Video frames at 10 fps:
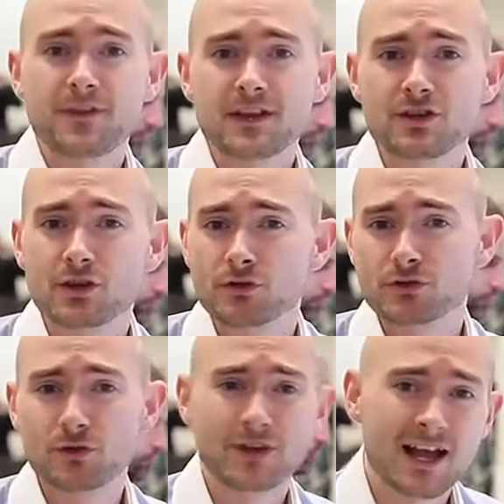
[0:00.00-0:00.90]
One thing you
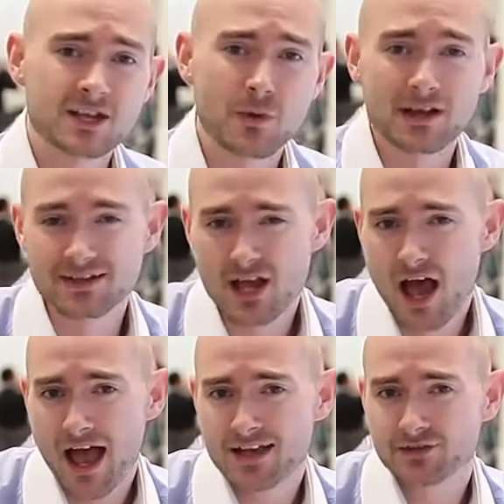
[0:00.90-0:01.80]
can also look at as
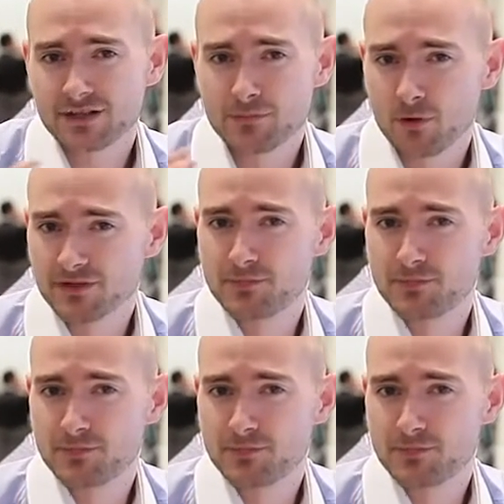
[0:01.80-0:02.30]
well is there any